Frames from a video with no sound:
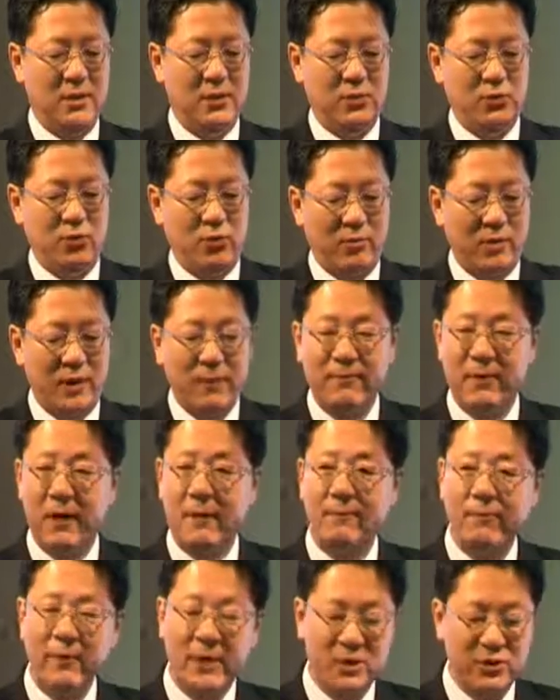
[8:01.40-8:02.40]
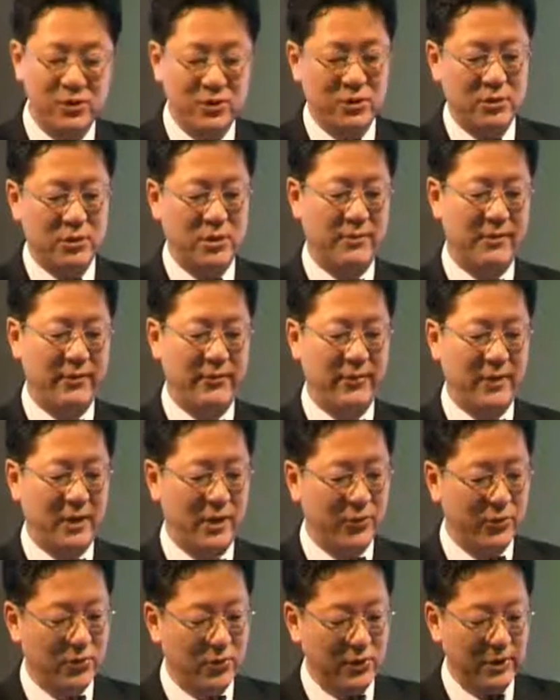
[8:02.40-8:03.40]
normal population of
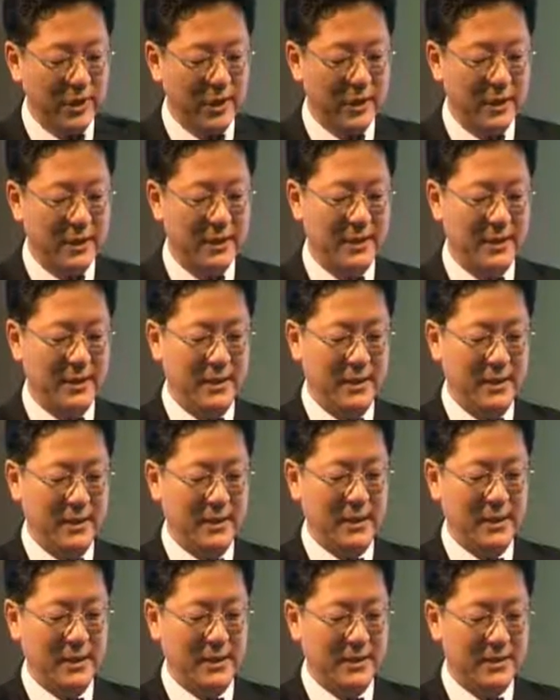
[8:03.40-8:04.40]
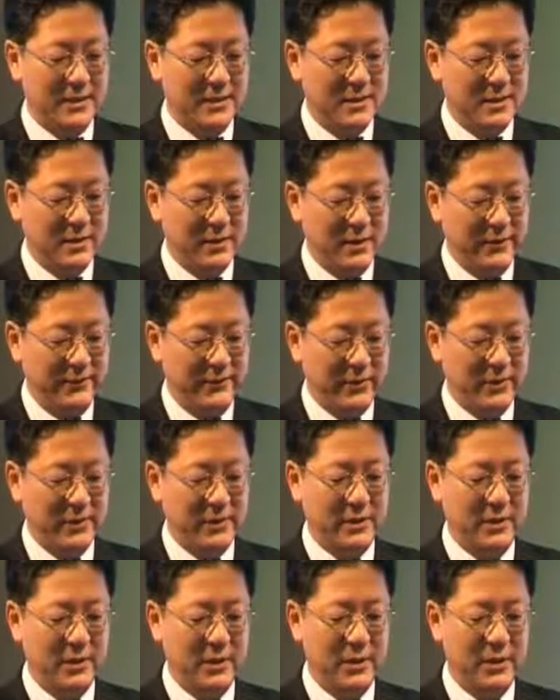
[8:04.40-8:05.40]
South Korea, has a
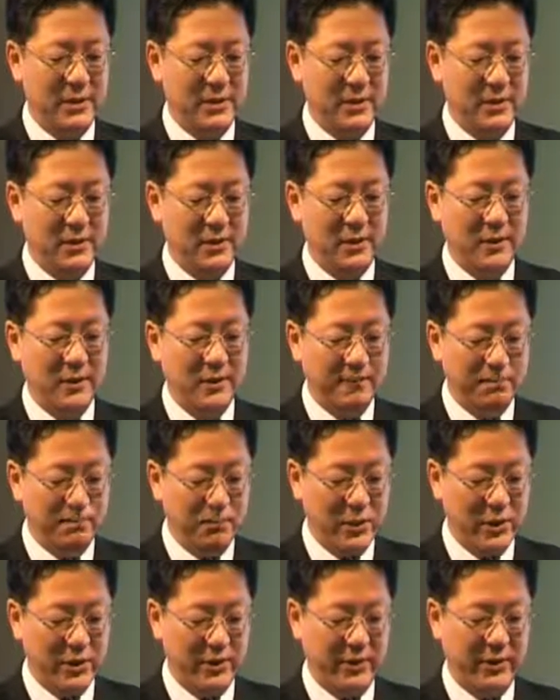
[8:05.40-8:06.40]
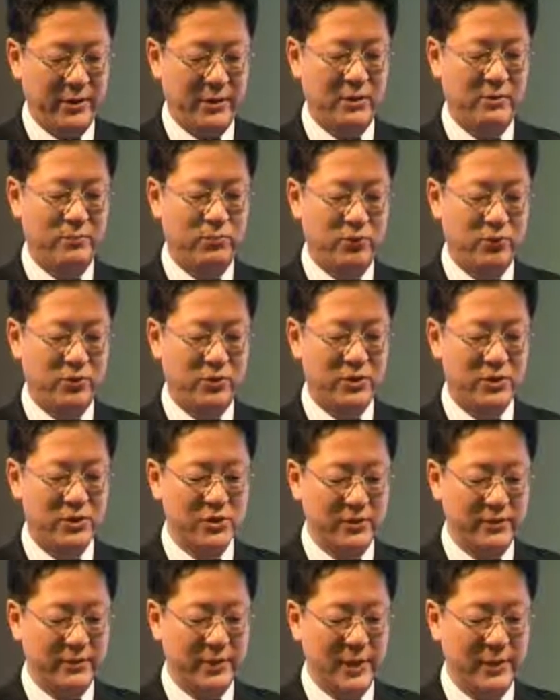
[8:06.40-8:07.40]
significantly inferior poor
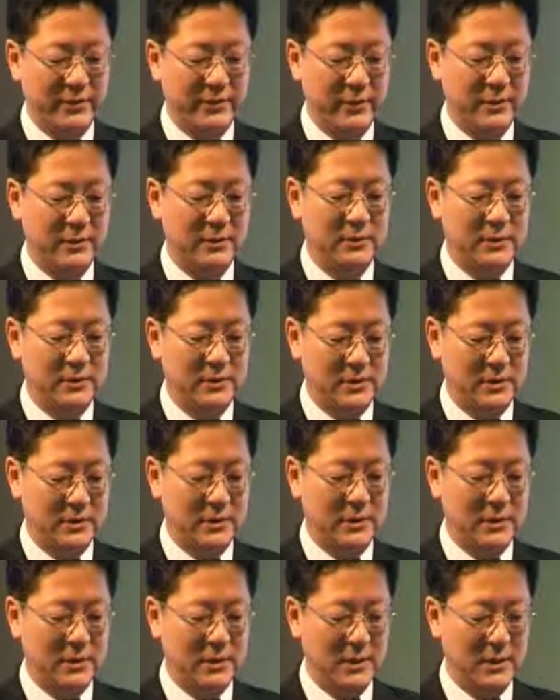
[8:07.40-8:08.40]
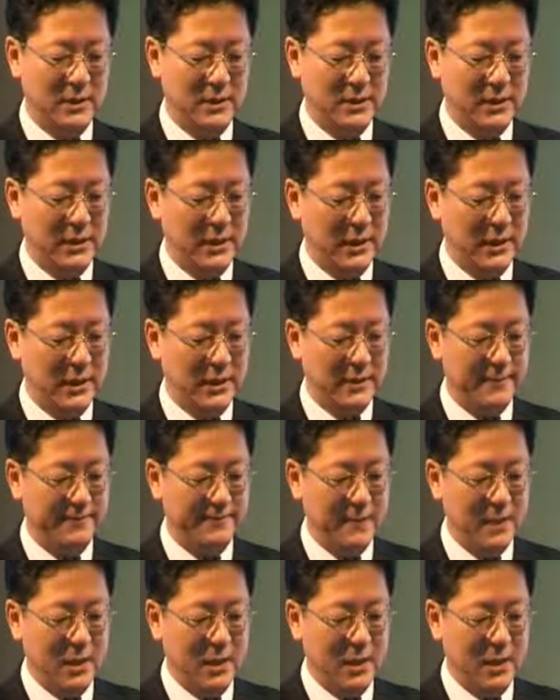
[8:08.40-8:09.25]
survival is here.